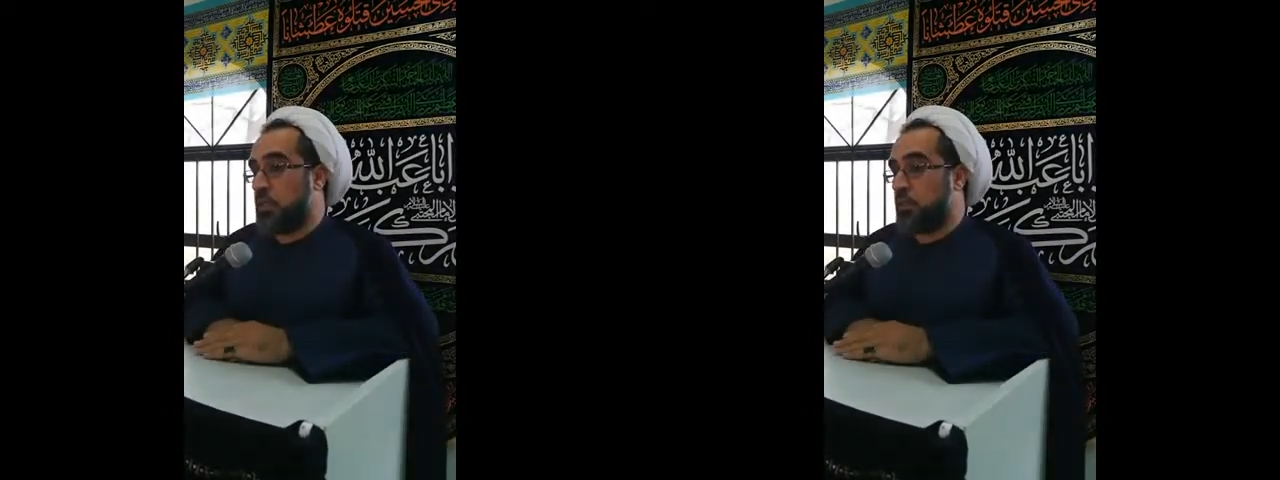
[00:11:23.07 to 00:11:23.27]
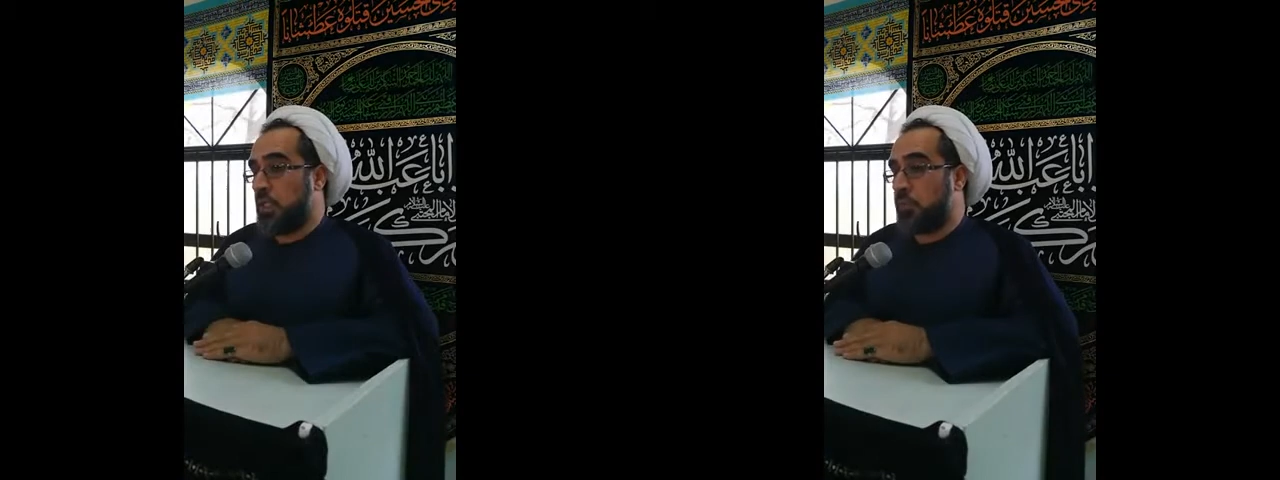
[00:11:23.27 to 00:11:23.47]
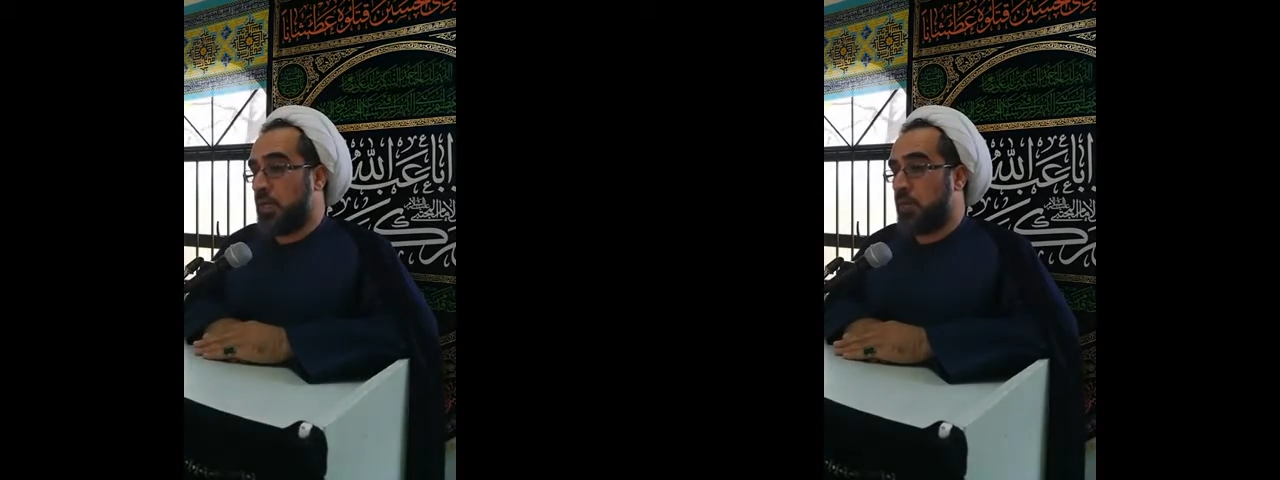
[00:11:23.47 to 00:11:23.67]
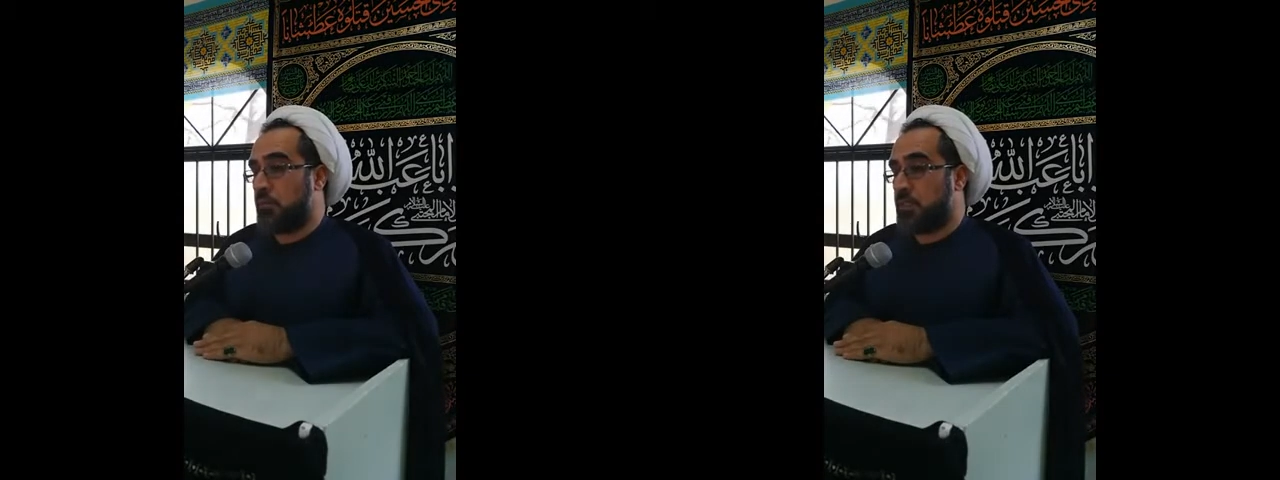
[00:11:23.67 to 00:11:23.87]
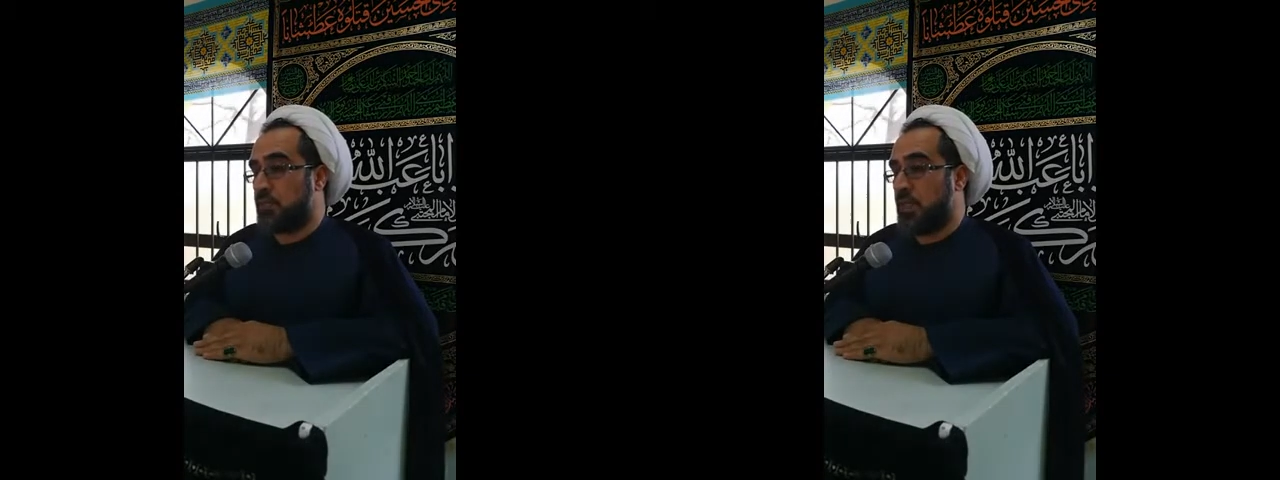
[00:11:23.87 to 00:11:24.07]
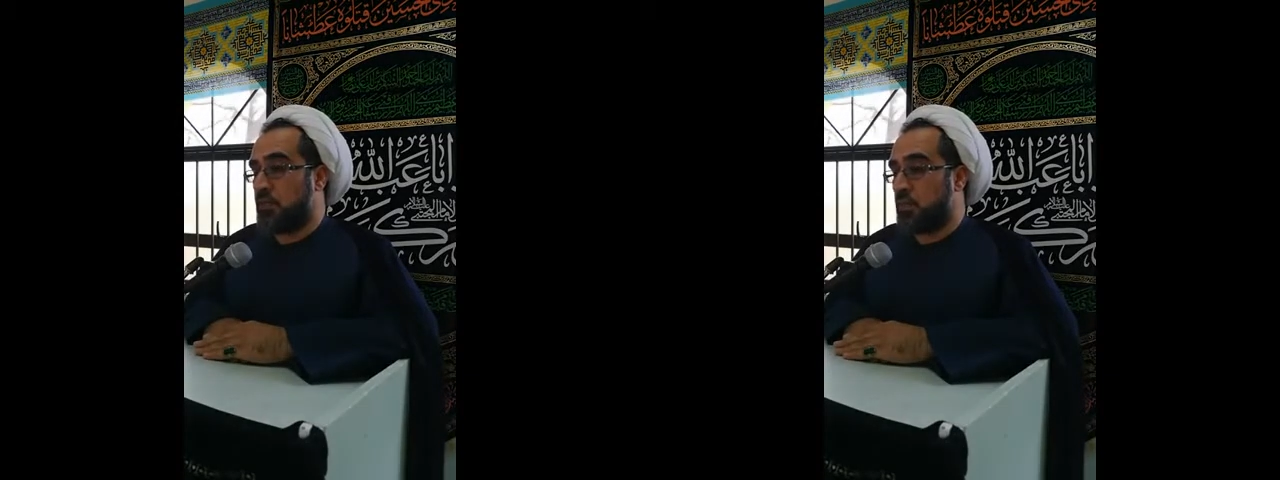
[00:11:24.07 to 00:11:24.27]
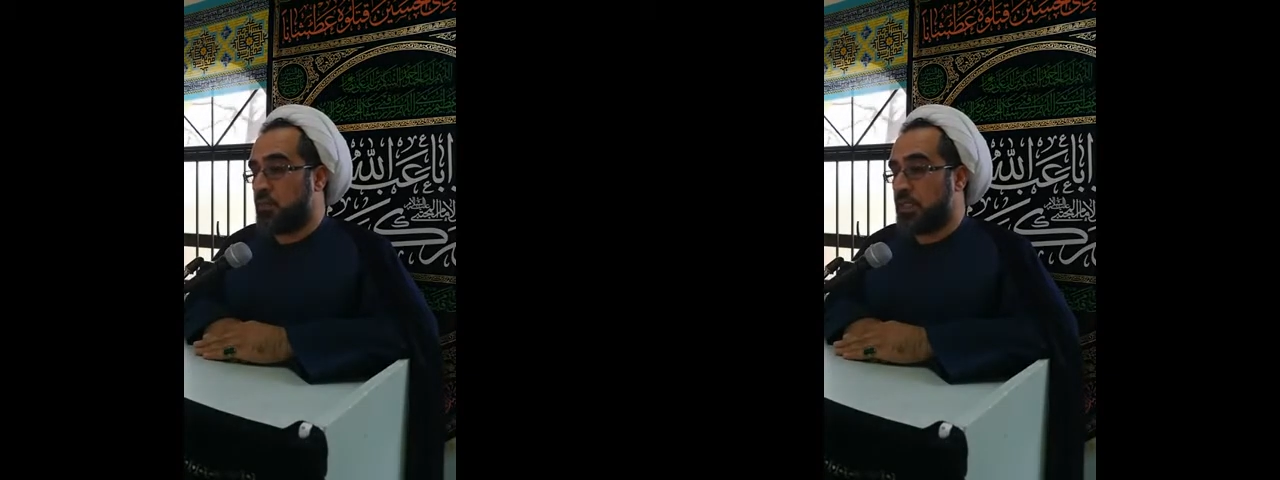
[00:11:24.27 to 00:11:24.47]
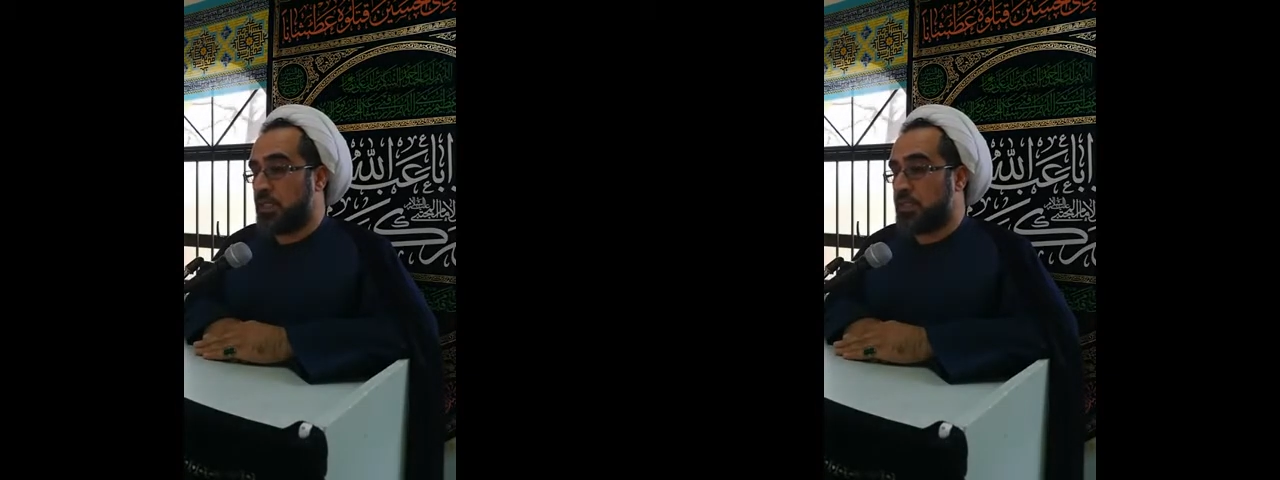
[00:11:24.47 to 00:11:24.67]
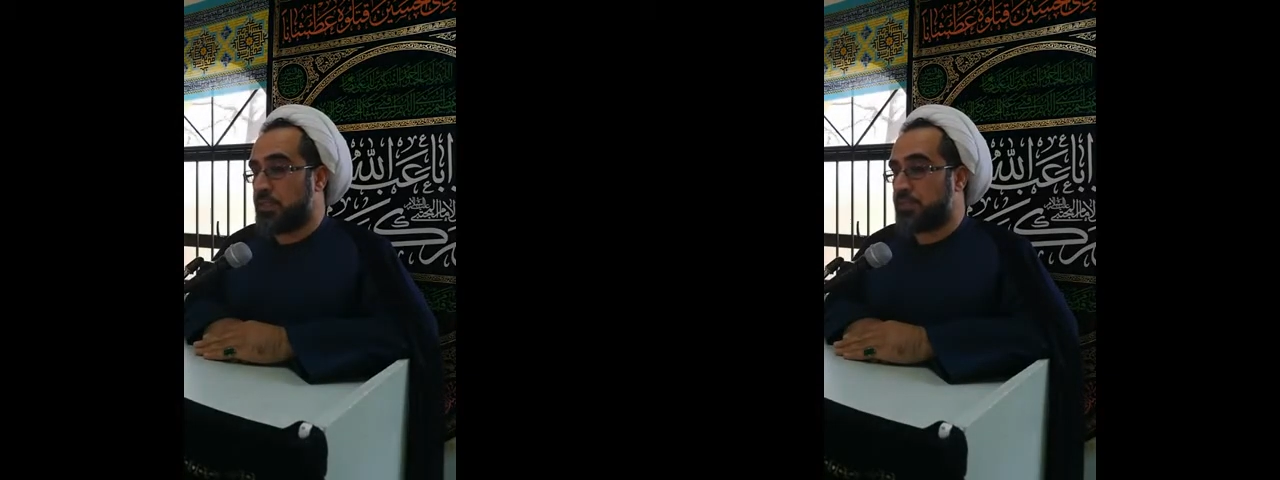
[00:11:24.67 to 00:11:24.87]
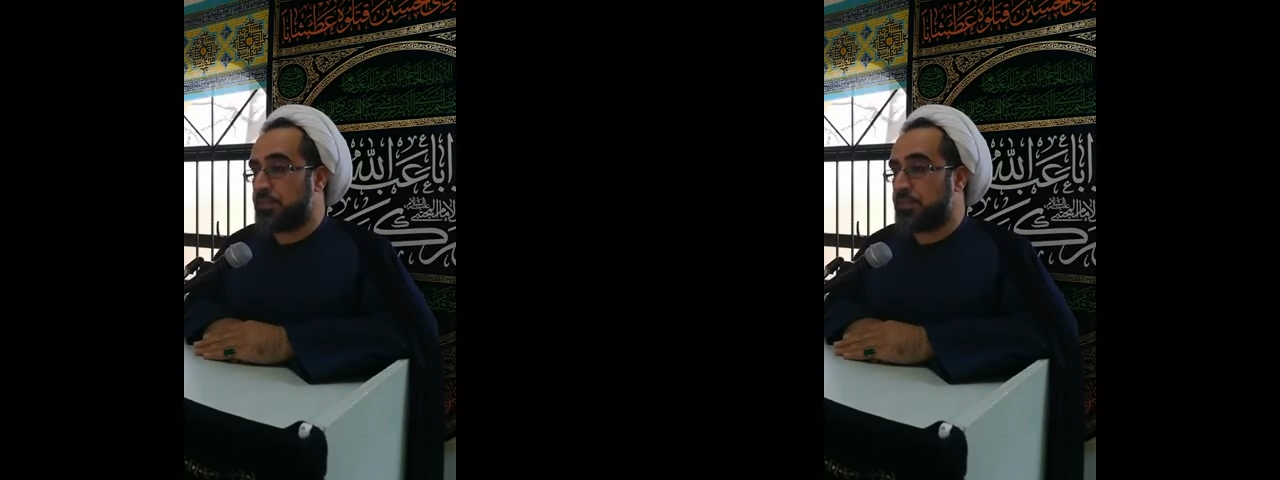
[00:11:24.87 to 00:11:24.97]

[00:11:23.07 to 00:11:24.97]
to Imams of Ahlul Bayt.